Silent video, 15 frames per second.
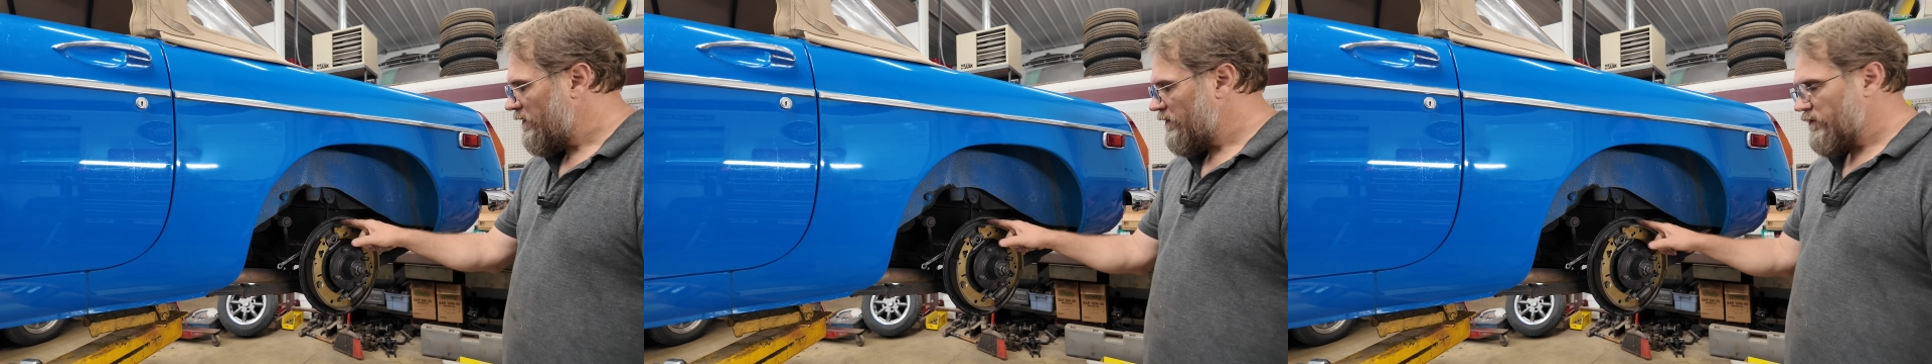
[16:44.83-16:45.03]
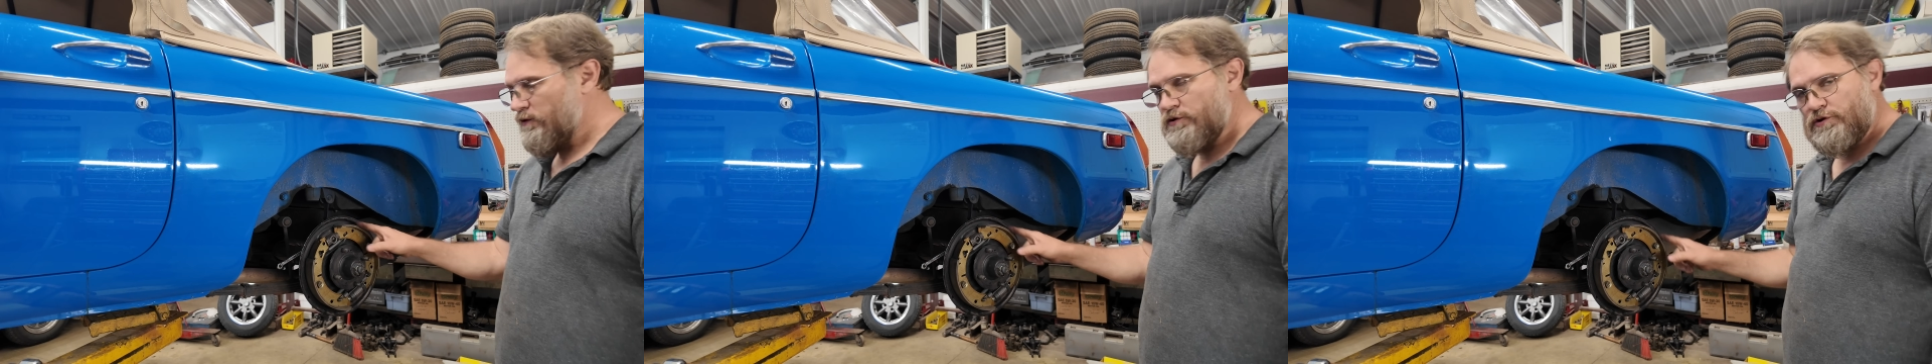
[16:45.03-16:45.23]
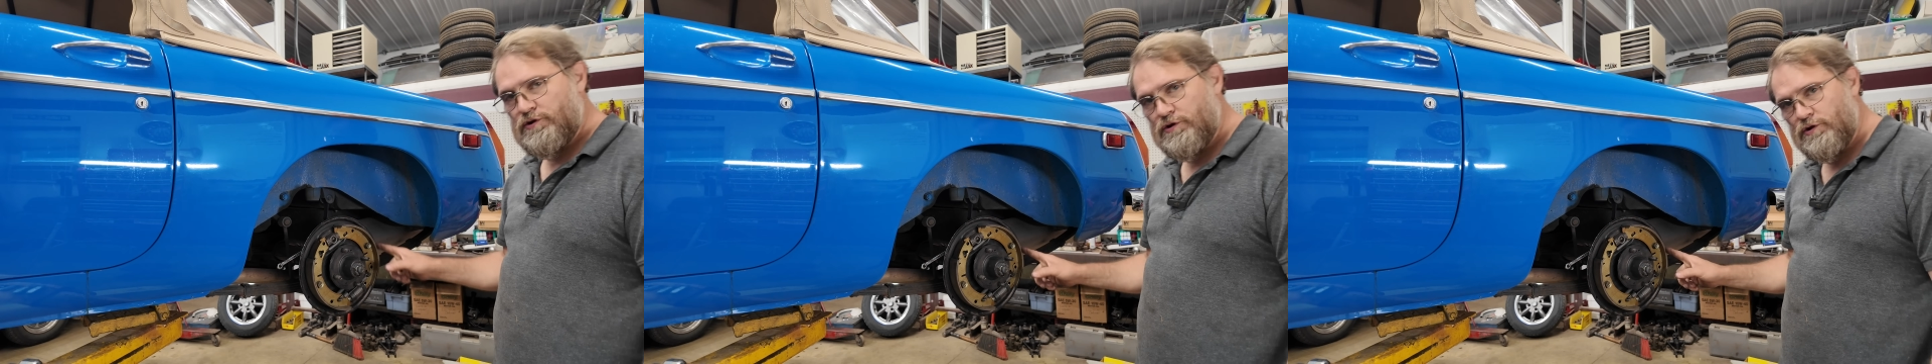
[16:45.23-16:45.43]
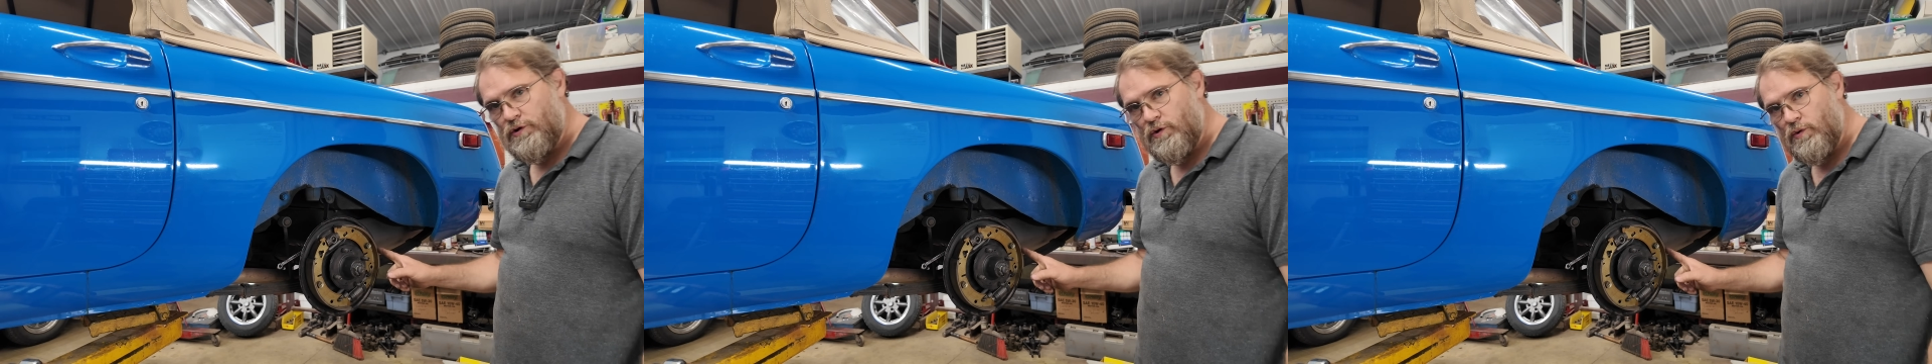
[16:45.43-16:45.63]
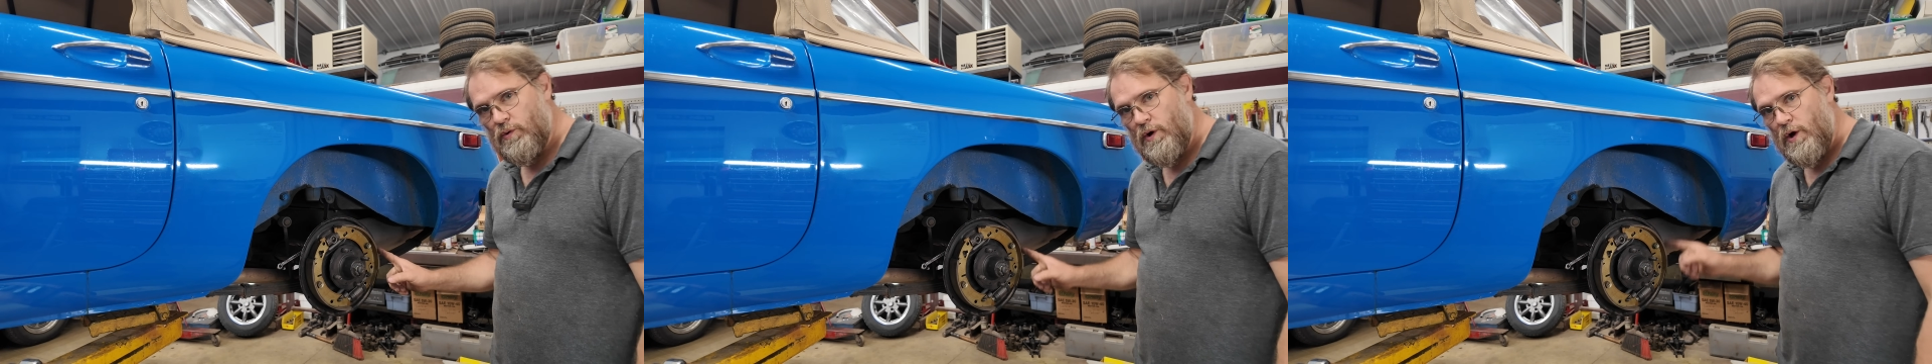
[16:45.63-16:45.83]
the
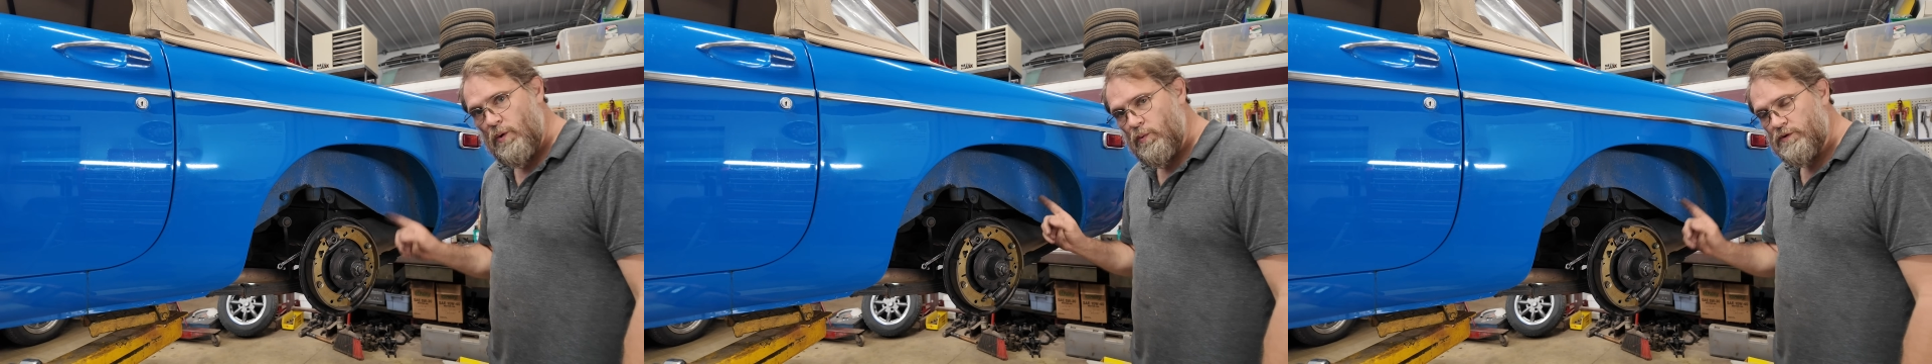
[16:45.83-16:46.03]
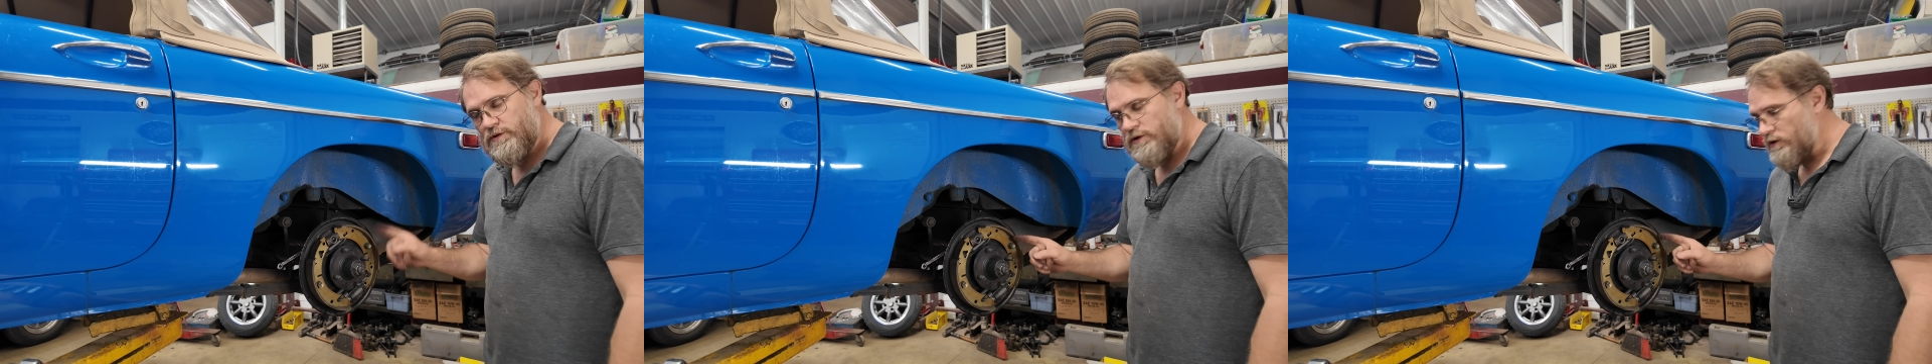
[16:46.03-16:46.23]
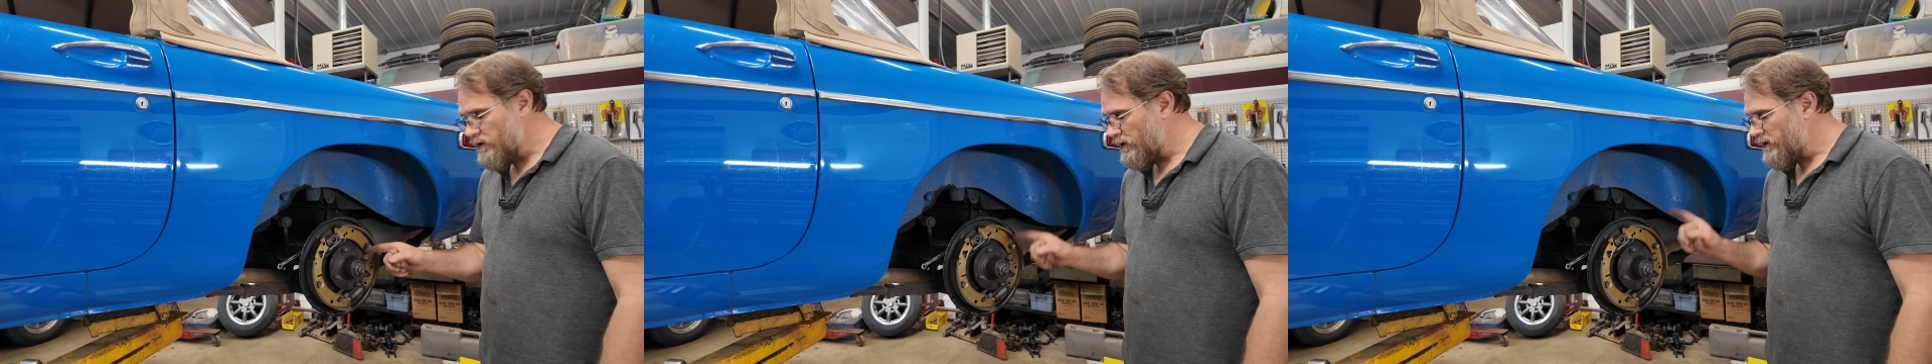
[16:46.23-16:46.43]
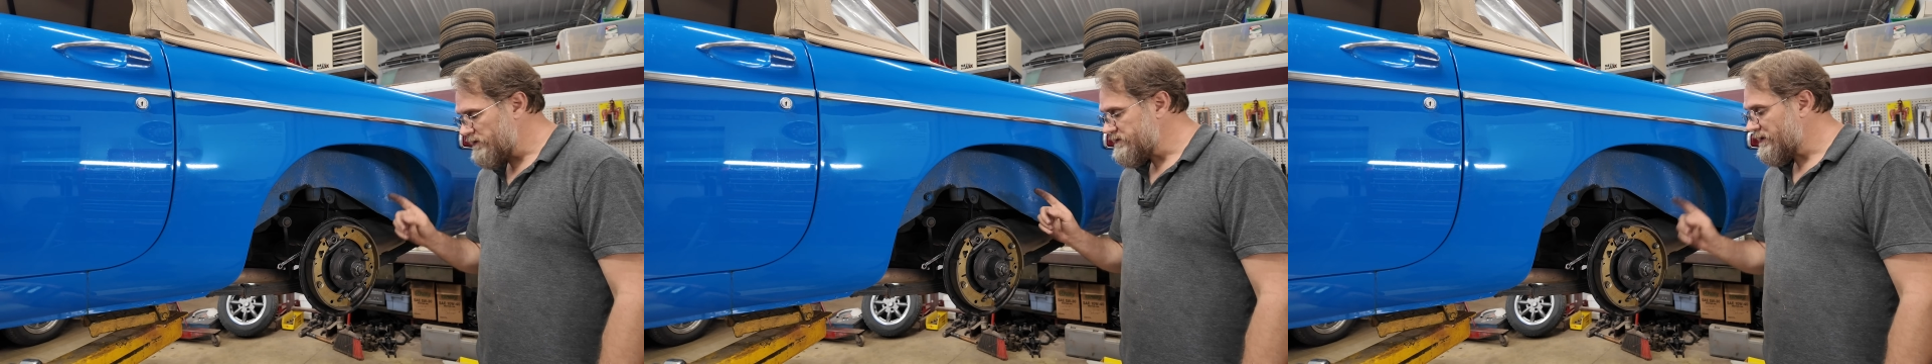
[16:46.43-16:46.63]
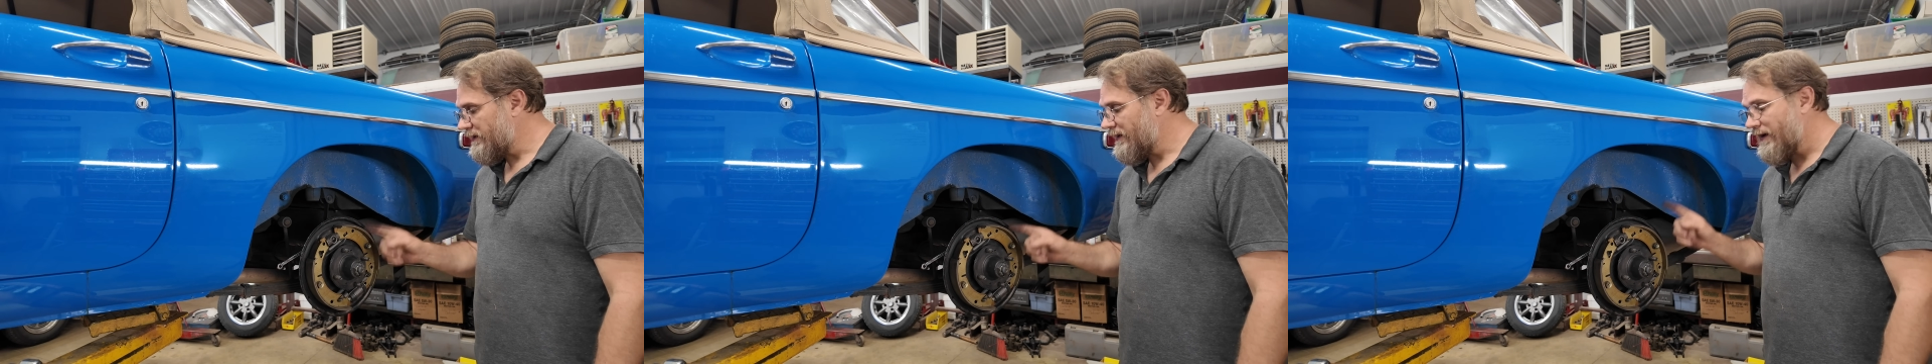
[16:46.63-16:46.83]
shoe, which can cause
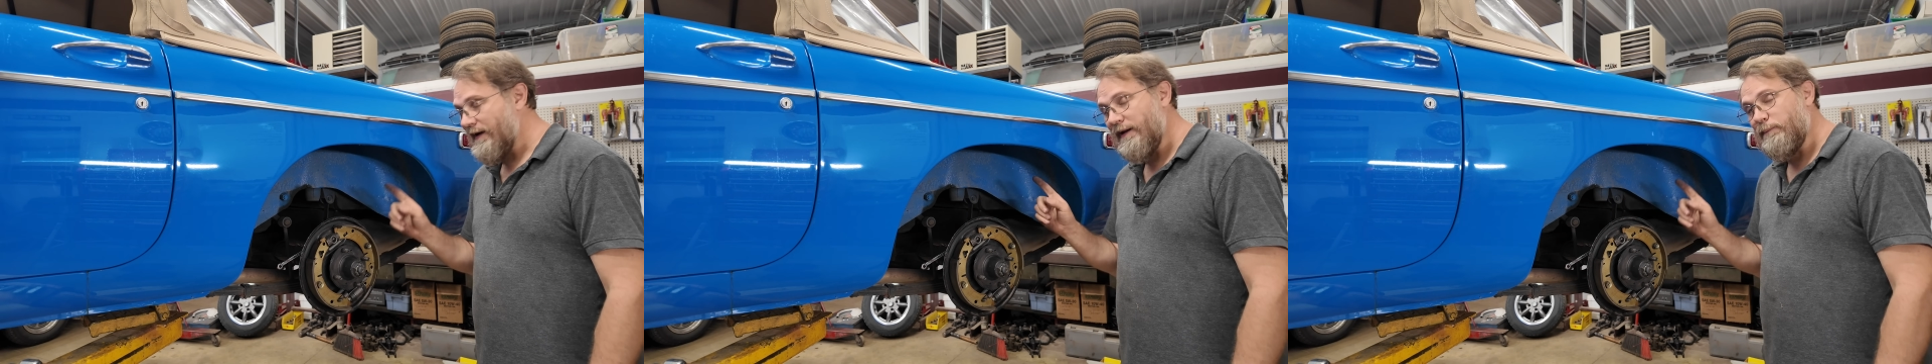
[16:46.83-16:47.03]
a lot